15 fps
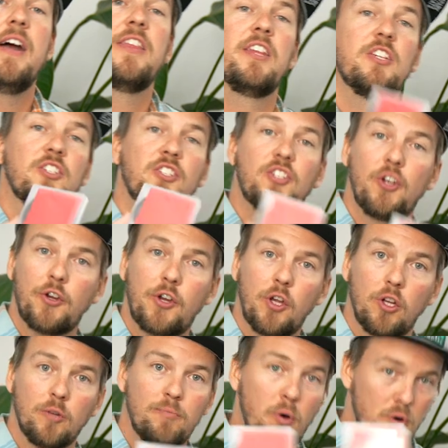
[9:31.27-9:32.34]
and then a
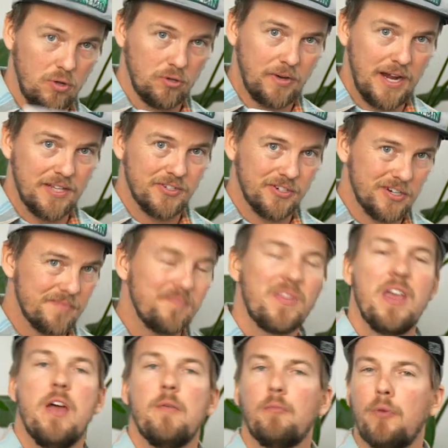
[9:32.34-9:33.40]
circular polarizer.
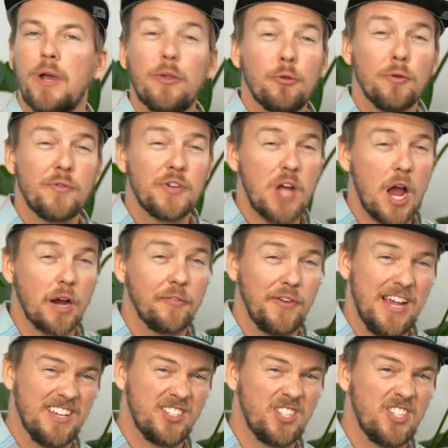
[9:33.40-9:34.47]
Breakthrough Photography
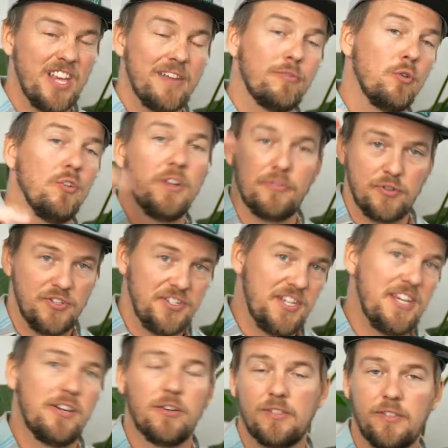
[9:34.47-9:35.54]
has several different
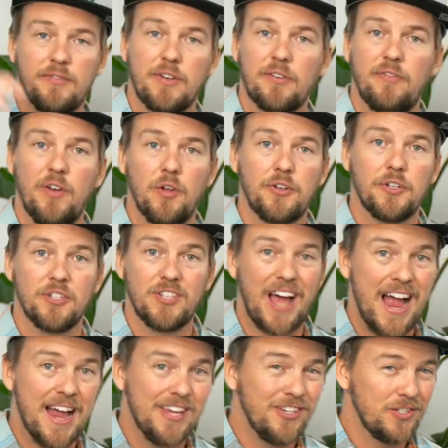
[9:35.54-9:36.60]
tiers of their filters.
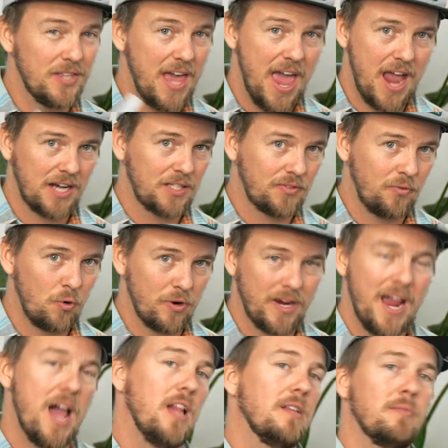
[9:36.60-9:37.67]
I use the X4
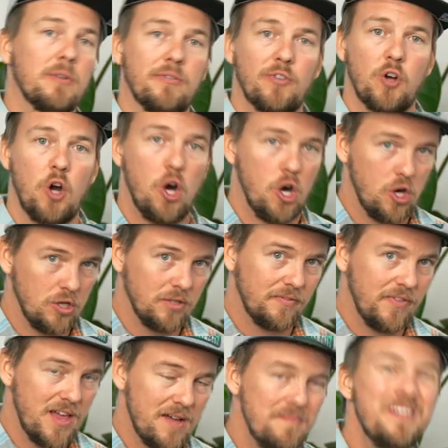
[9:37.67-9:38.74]
caliber for all
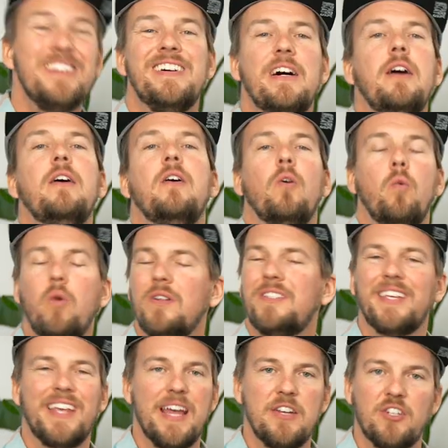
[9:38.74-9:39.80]
of them. Once
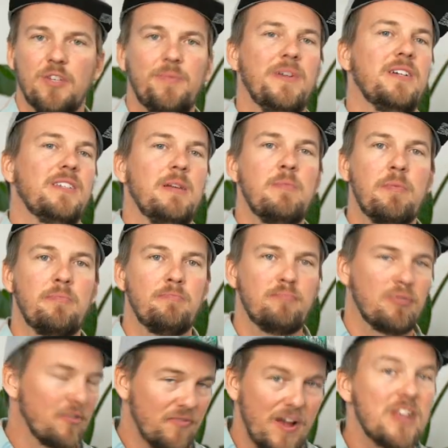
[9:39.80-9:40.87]
again, just because I'm a
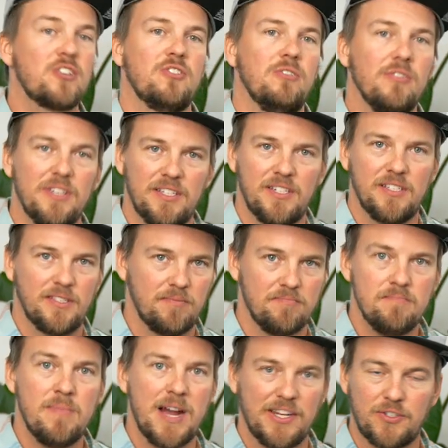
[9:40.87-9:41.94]
professional, this is
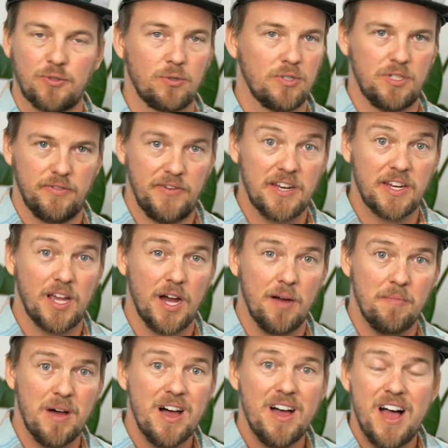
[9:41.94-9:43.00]
my source of
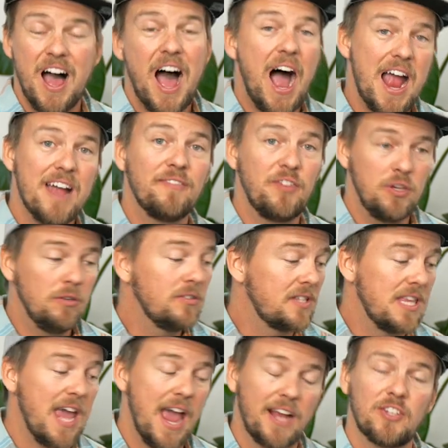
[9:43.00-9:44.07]
income. I have used
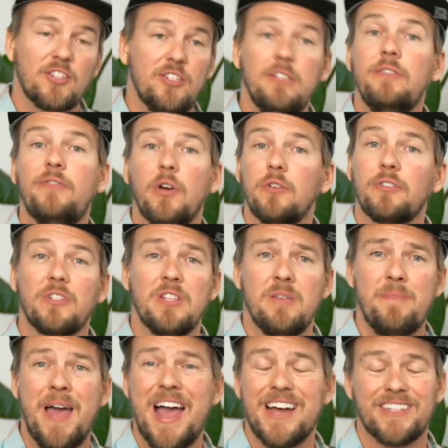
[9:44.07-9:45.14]
the X2 filters in the
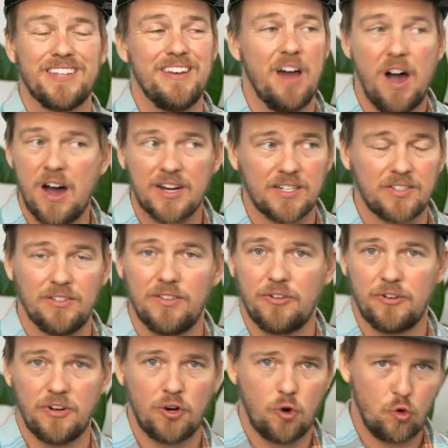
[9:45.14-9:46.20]
past, and honestly,
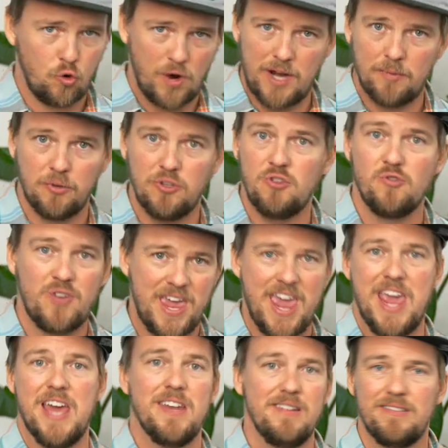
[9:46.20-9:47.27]
they're incredible. You
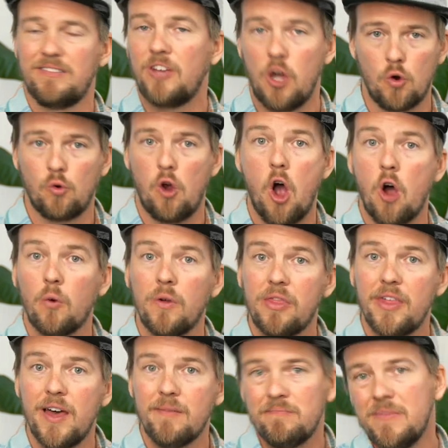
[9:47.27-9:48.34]
can't go wrong with
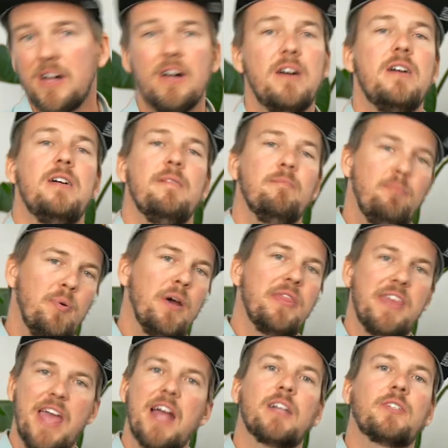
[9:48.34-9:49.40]
them, but
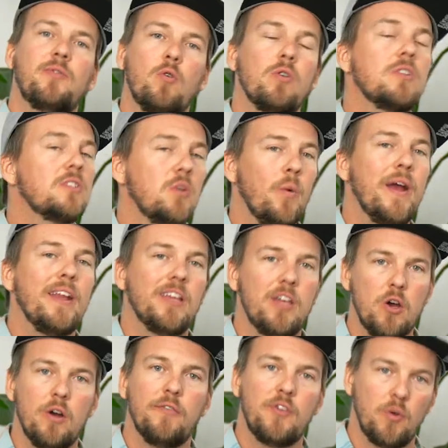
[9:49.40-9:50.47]
the X4 is the way to
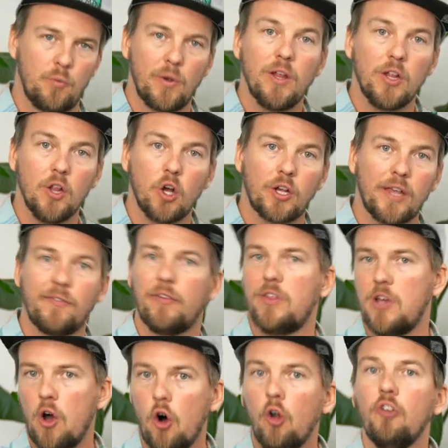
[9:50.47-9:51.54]
go if you're really looking for
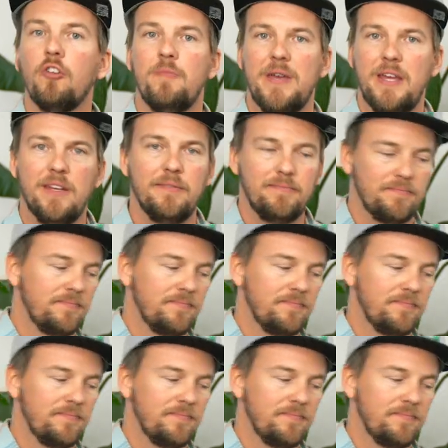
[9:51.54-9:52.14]
the ultimate.